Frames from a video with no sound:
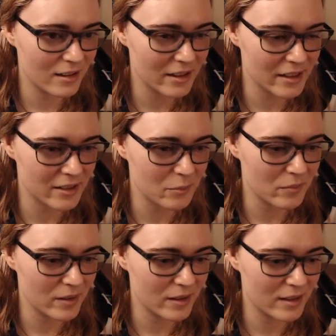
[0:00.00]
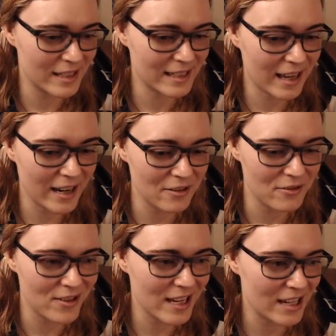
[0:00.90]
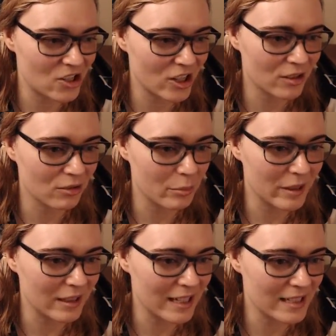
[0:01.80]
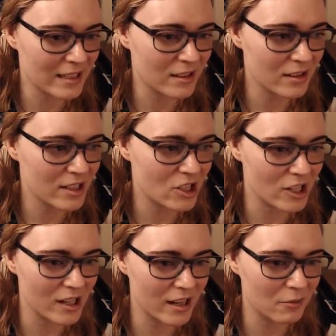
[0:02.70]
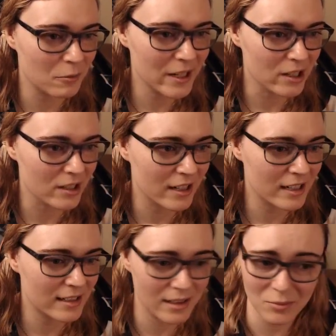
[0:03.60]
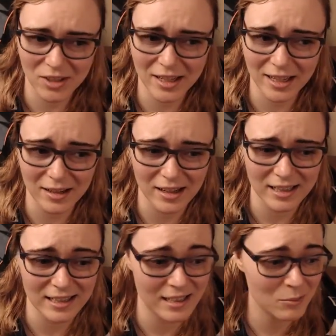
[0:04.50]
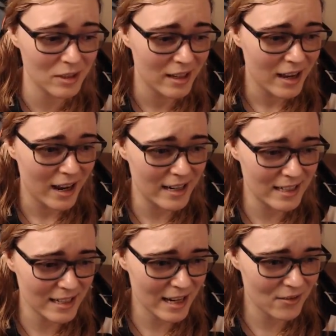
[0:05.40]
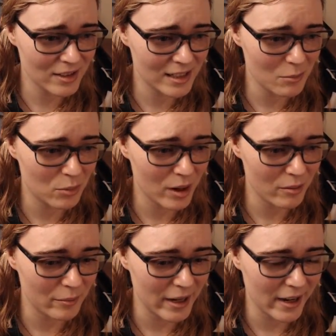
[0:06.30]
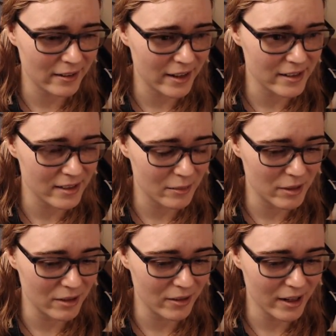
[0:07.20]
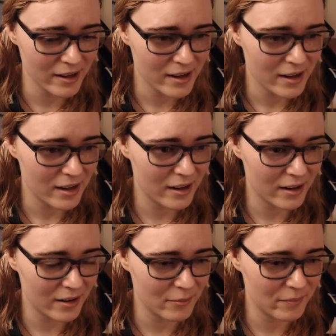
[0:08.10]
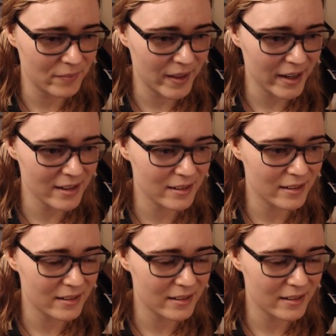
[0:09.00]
this kind of thing in general would be less glitchy and weird. And it seems like it seemed I didn't have the same problem I had last time anyway. That